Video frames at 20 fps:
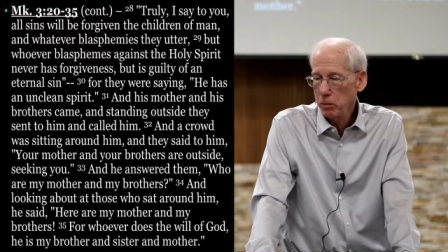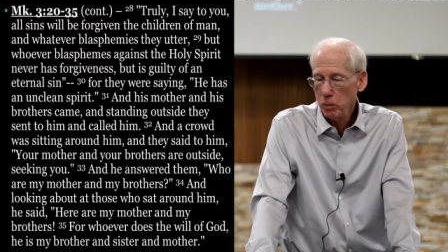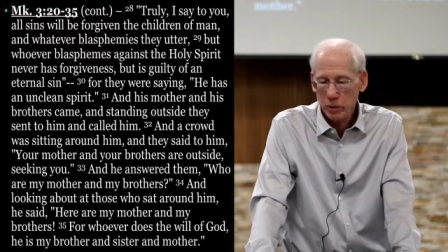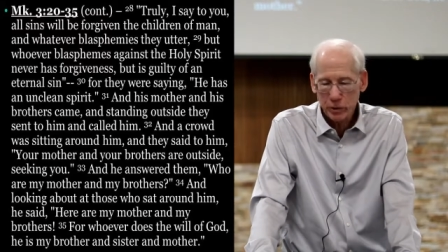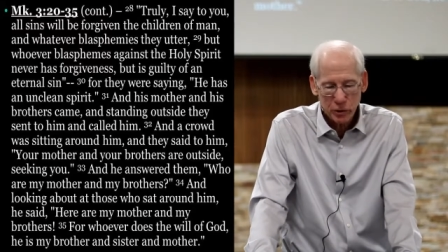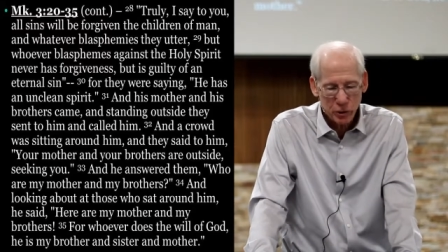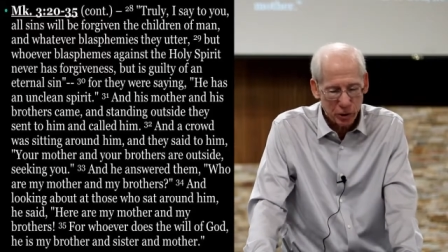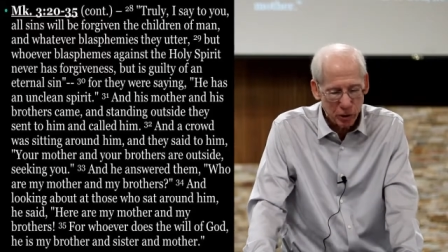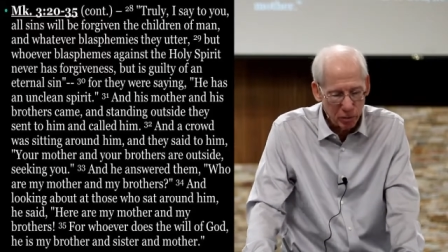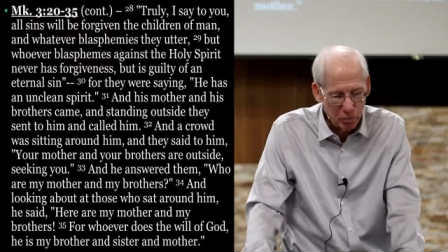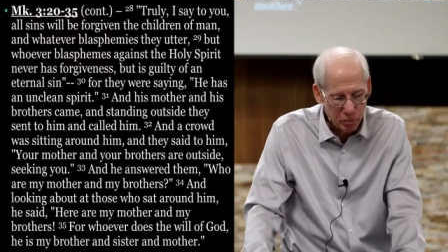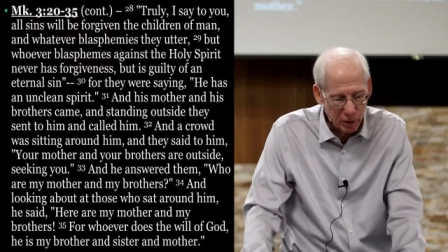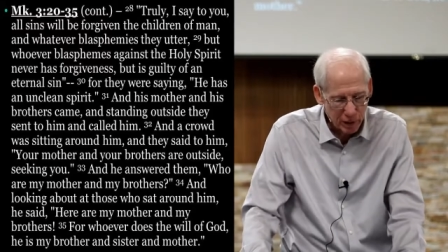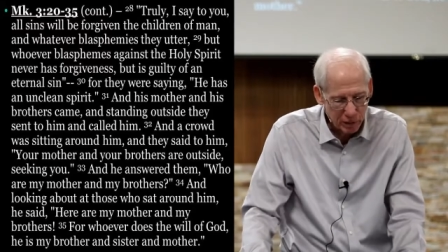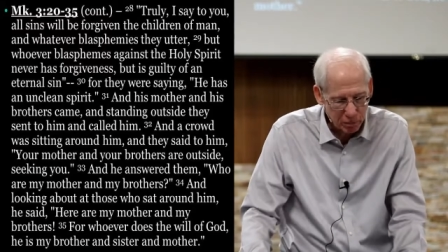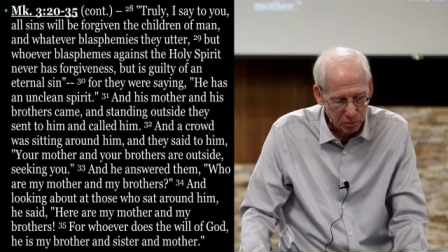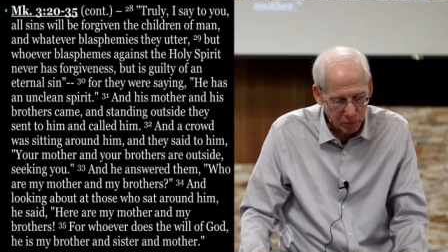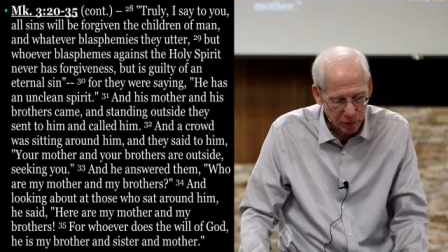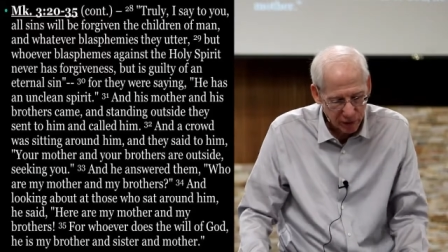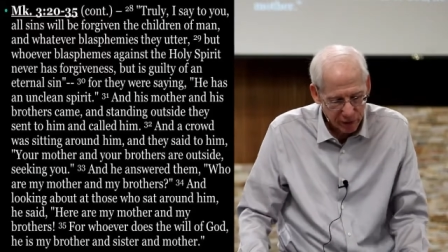which
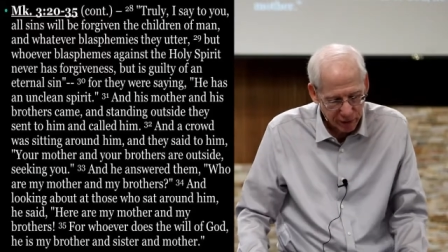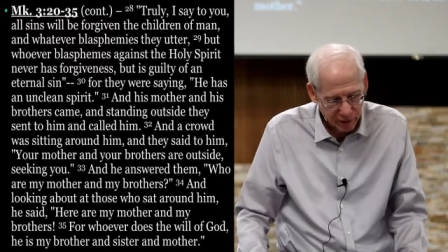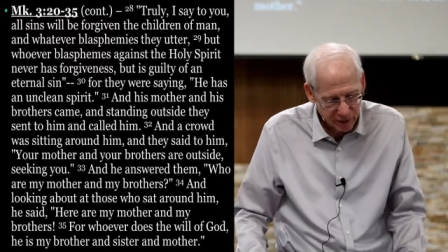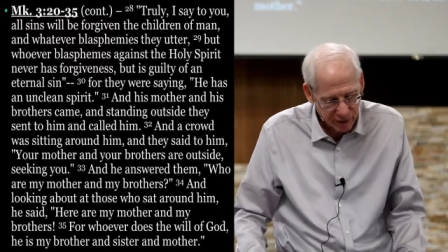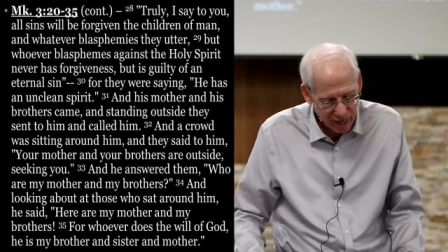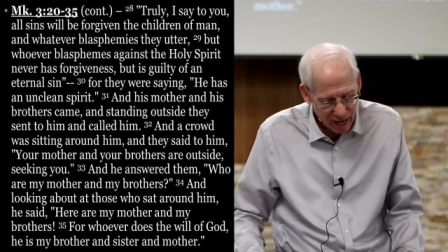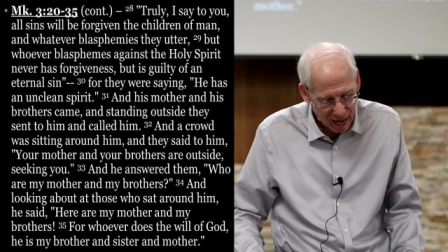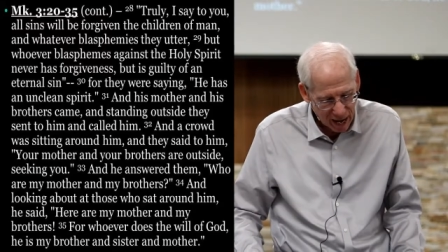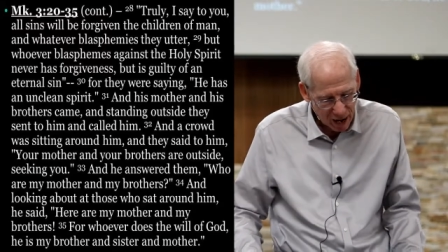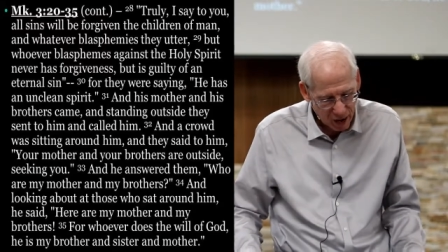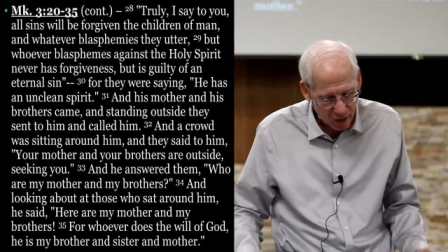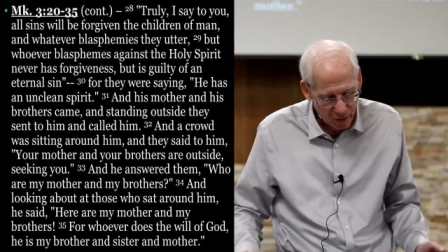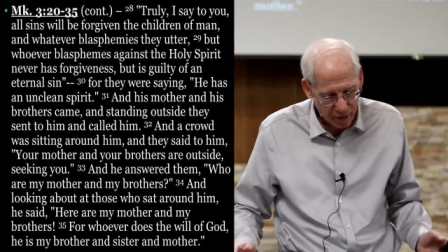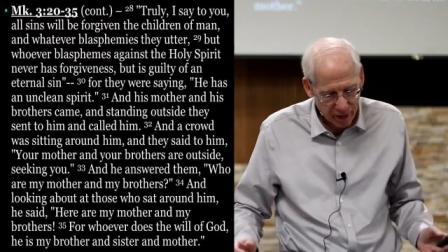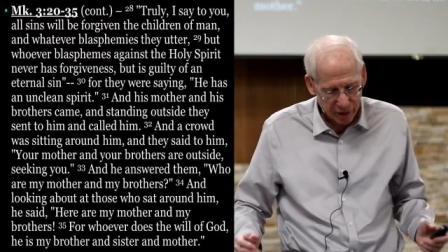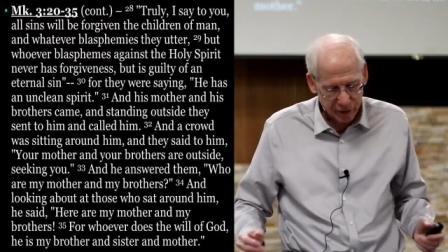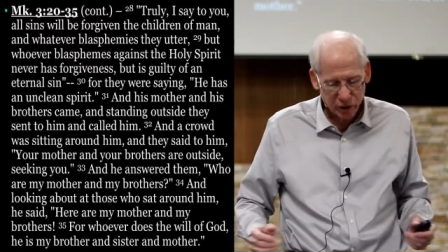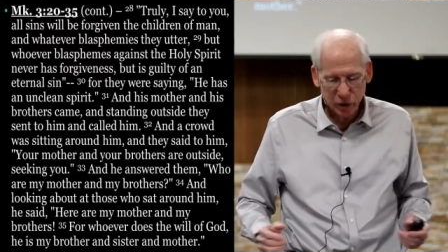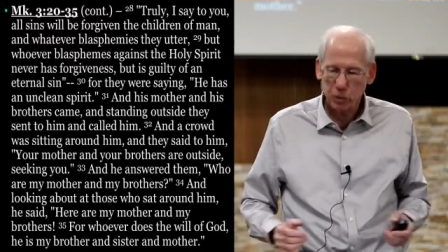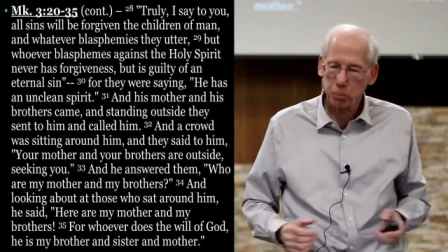commitment is
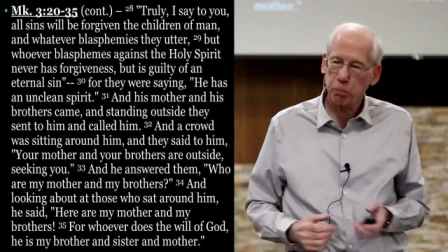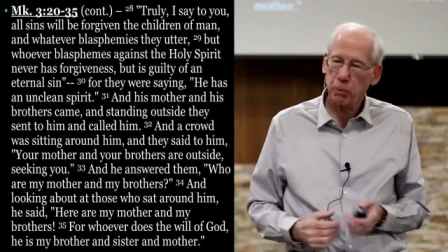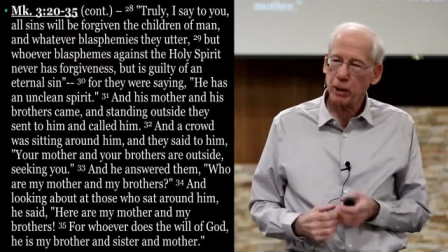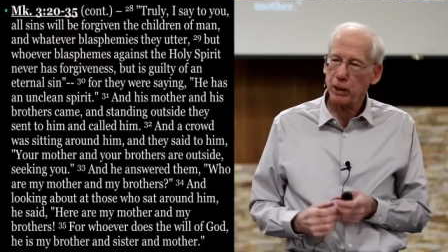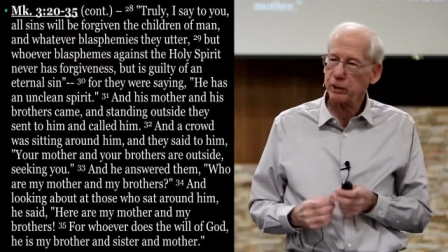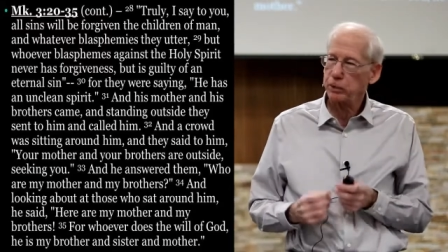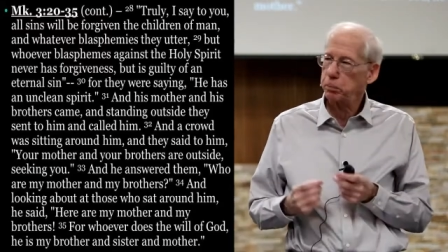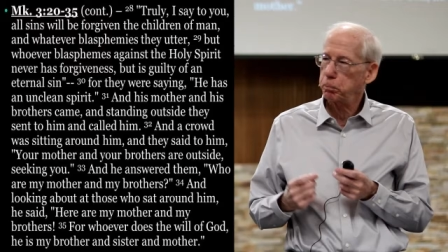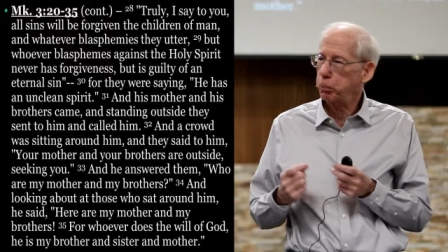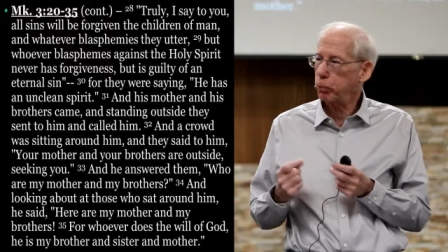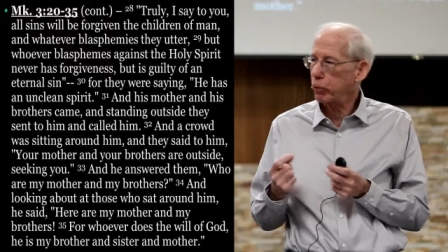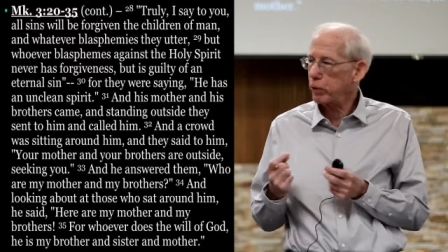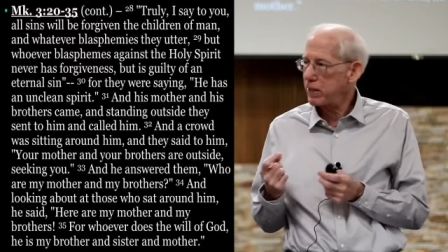now expressed